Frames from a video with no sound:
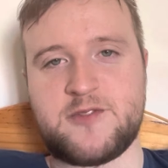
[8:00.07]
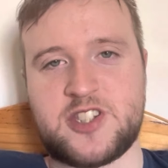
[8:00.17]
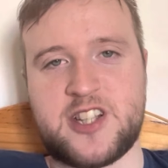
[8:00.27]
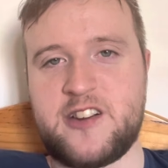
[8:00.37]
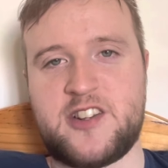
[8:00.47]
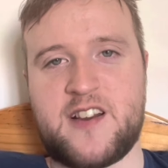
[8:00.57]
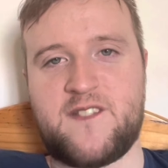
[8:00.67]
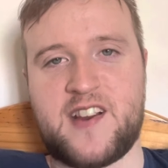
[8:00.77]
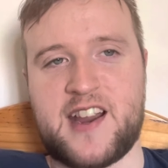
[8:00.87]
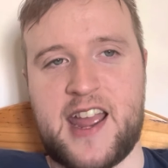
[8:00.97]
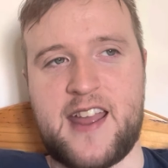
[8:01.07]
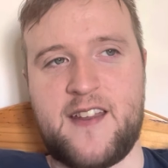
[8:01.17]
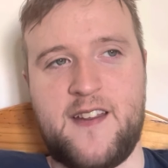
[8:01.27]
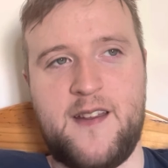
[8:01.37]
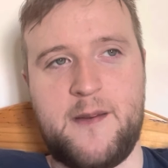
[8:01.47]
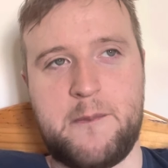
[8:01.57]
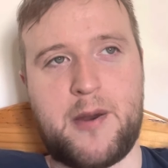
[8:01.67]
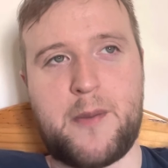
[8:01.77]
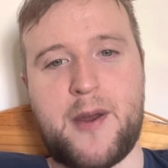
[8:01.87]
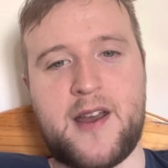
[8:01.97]
so done with it.
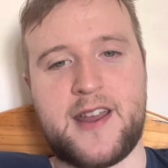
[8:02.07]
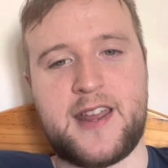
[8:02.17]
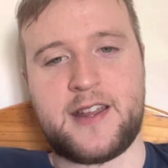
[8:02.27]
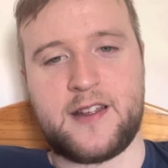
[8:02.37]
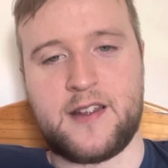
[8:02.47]
Bye-bye.